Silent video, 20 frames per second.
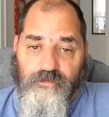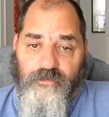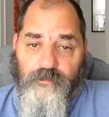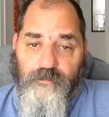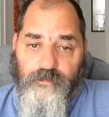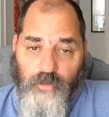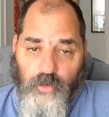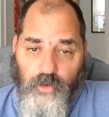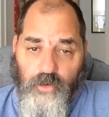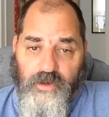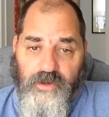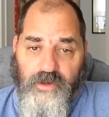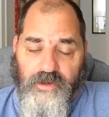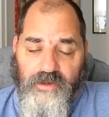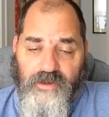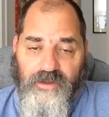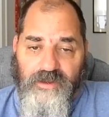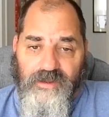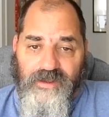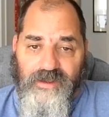And the book
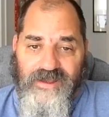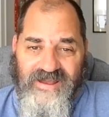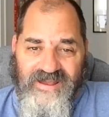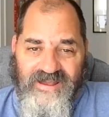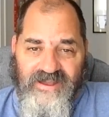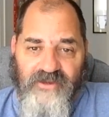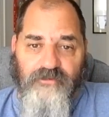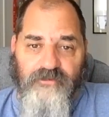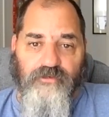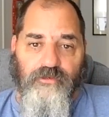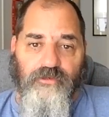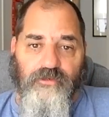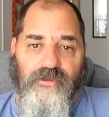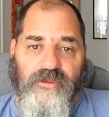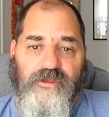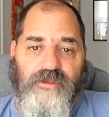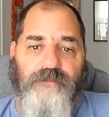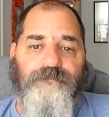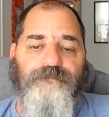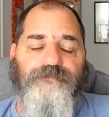
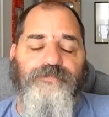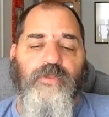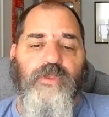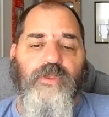actually